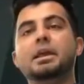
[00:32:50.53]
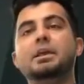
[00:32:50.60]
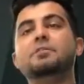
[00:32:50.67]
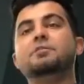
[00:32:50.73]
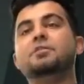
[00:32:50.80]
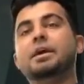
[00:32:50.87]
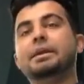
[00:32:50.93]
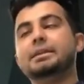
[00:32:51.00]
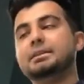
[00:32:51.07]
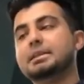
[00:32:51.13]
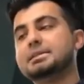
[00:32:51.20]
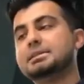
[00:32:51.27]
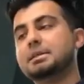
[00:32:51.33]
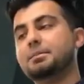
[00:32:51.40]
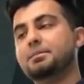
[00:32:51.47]
in finding the
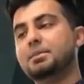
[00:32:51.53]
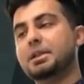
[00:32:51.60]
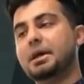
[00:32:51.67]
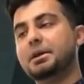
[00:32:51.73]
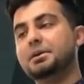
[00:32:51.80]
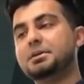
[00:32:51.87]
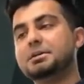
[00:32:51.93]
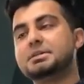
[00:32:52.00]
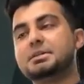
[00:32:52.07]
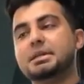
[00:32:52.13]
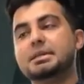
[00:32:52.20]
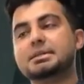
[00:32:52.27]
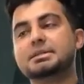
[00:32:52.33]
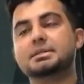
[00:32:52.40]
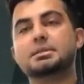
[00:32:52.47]
suppliers
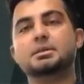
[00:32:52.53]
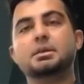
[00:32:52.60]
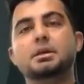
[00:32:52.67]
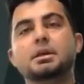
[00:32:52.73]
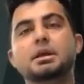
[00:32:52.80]
is